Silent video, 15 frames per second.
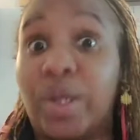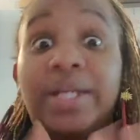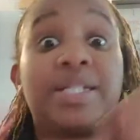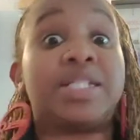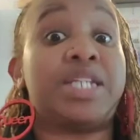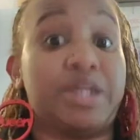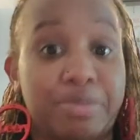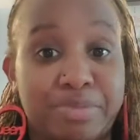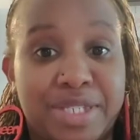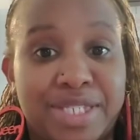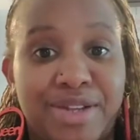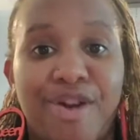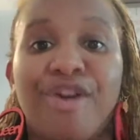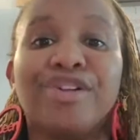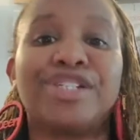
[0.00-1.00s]

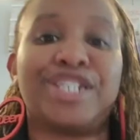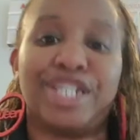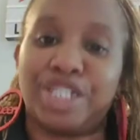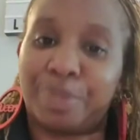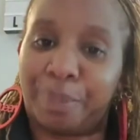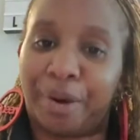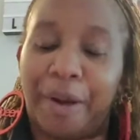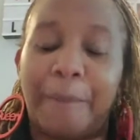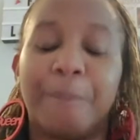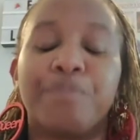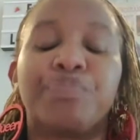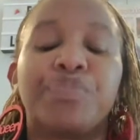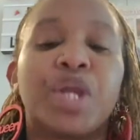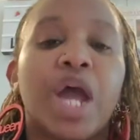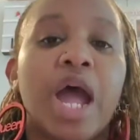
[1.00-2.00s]
tips on test prep.
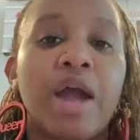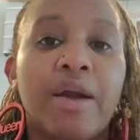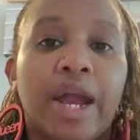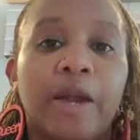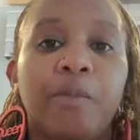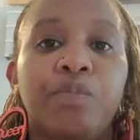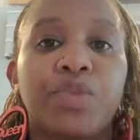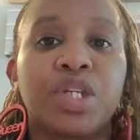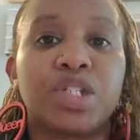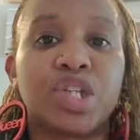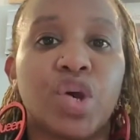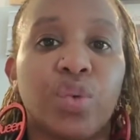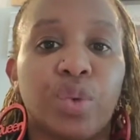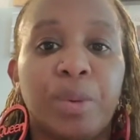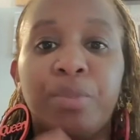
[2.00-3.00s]
All right,
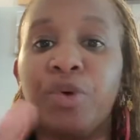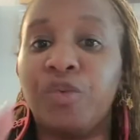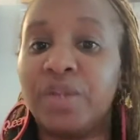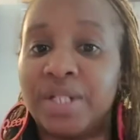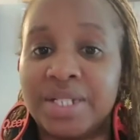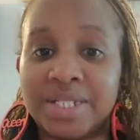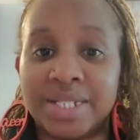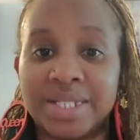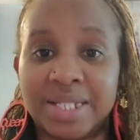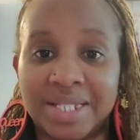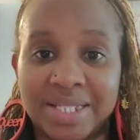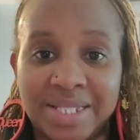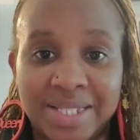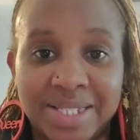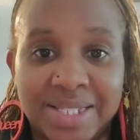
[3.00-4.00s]
so we're moving into
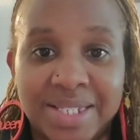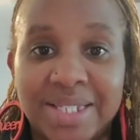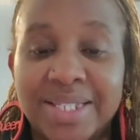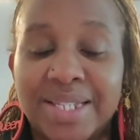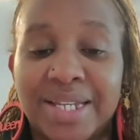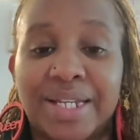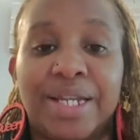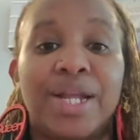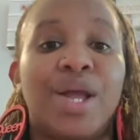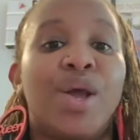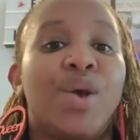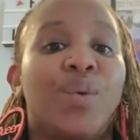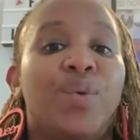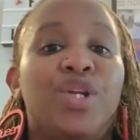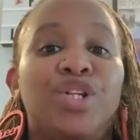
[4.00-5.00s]
testing season.
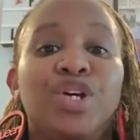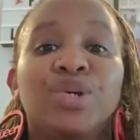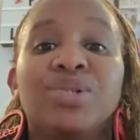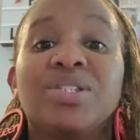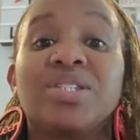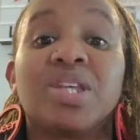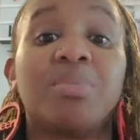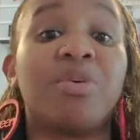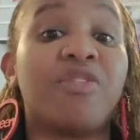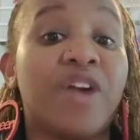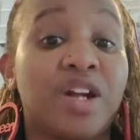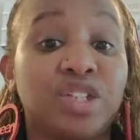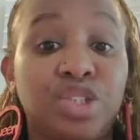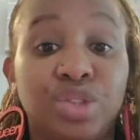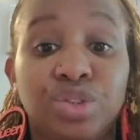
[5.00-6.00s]
We know some of
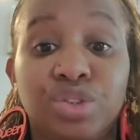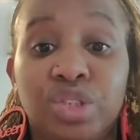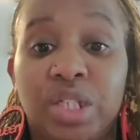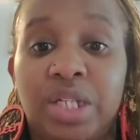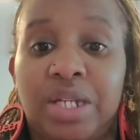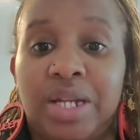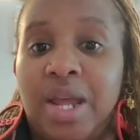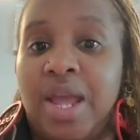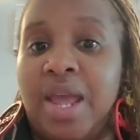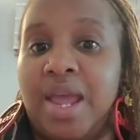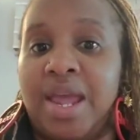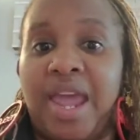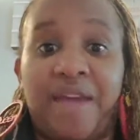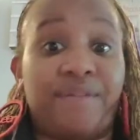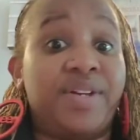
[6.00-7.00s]
our children
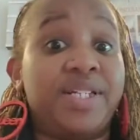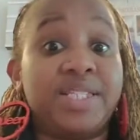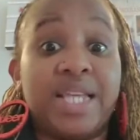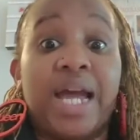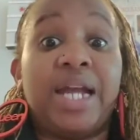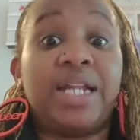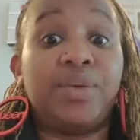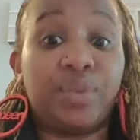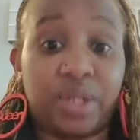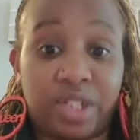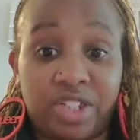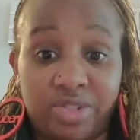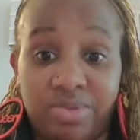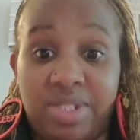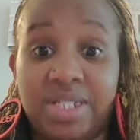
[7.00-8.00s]
have anxiety when it
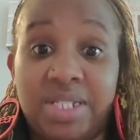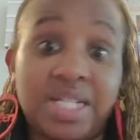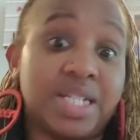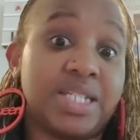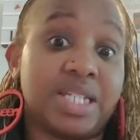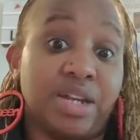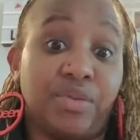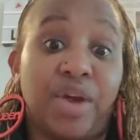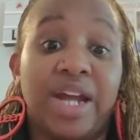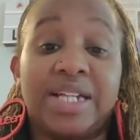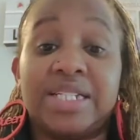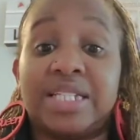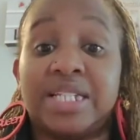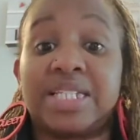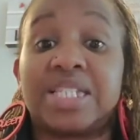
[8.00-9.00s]
comes to testing,
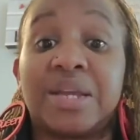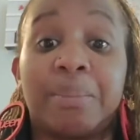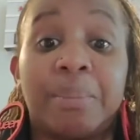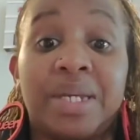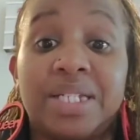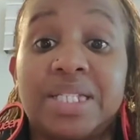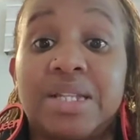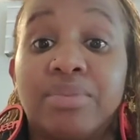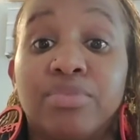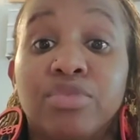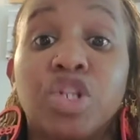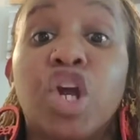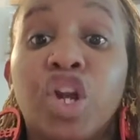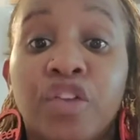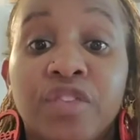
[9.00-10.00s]
right? Testing makes them
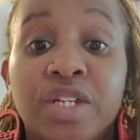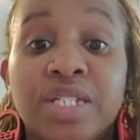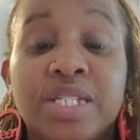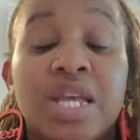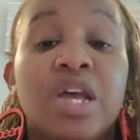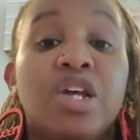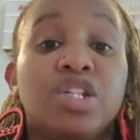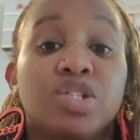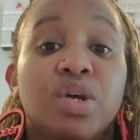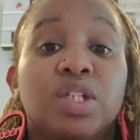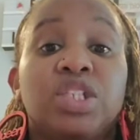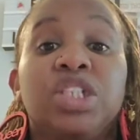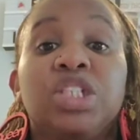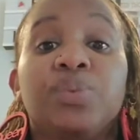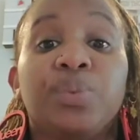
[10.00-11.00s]
nervous. So I
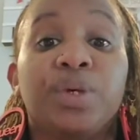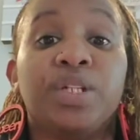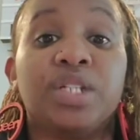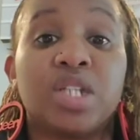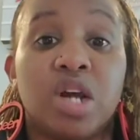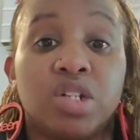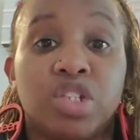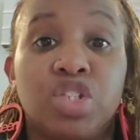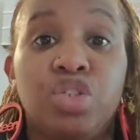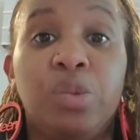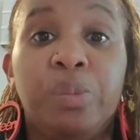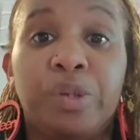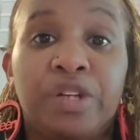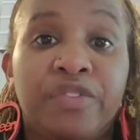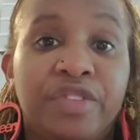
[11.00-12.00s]
just want to talk to you
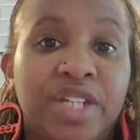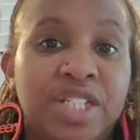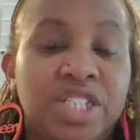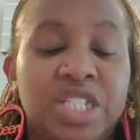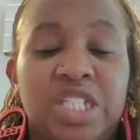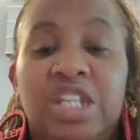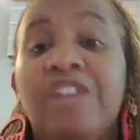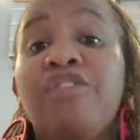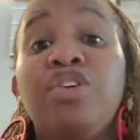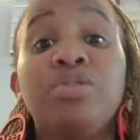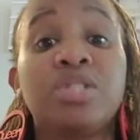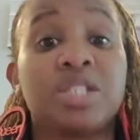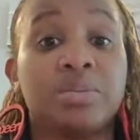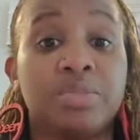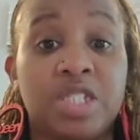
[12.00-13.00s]
briefly and just give you
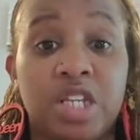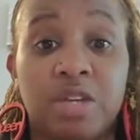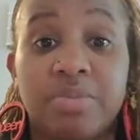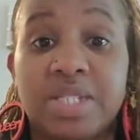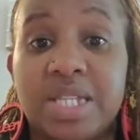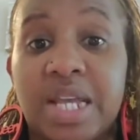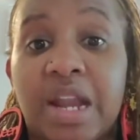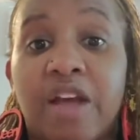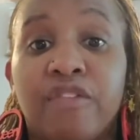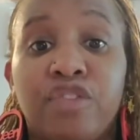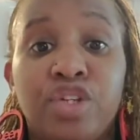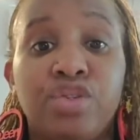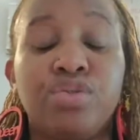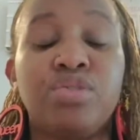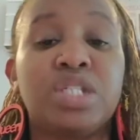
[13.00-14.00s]
some tips that I've
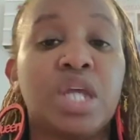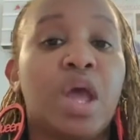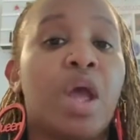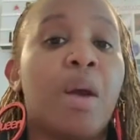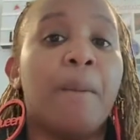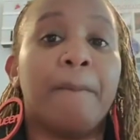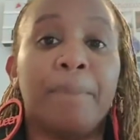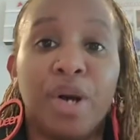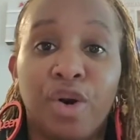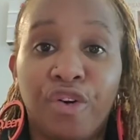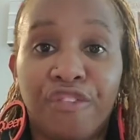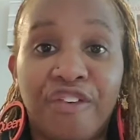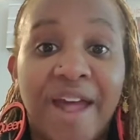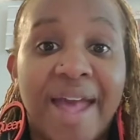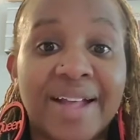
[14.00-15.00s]
used
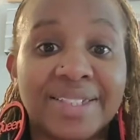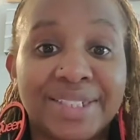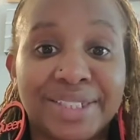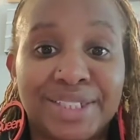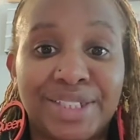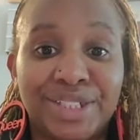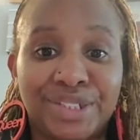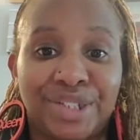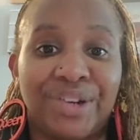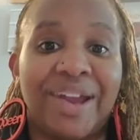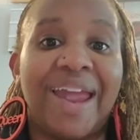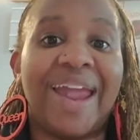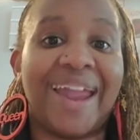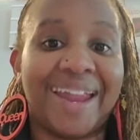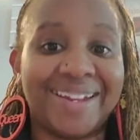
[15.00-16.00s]
both as a teacher
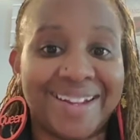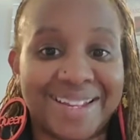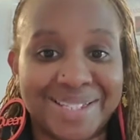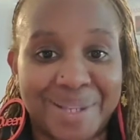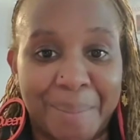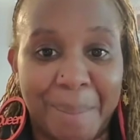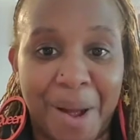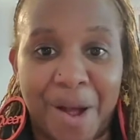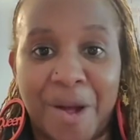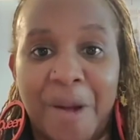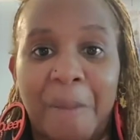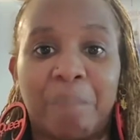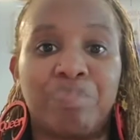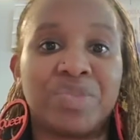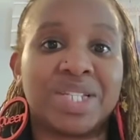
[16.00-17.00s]
and as a
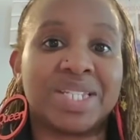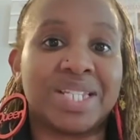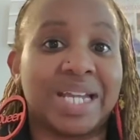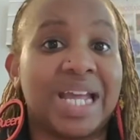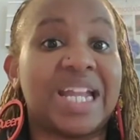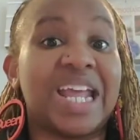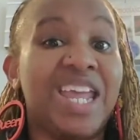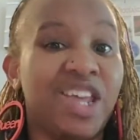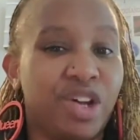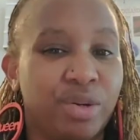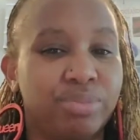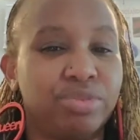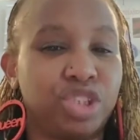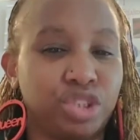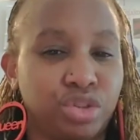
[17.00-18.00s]
mom to kind of
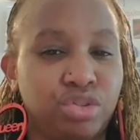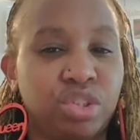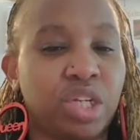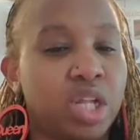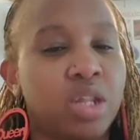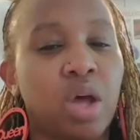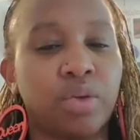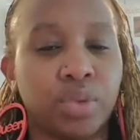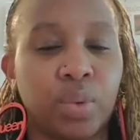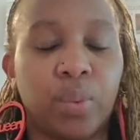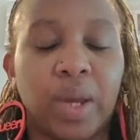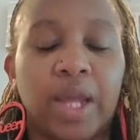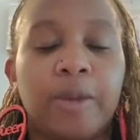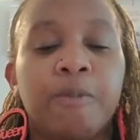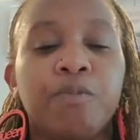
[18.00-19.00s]
help children along the
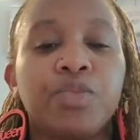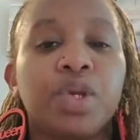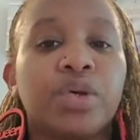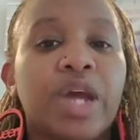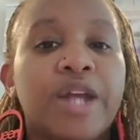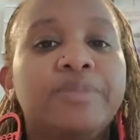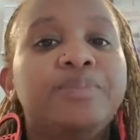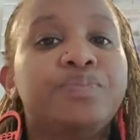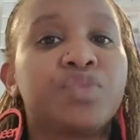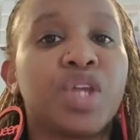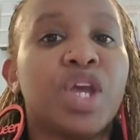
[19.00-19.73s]
way. Okay.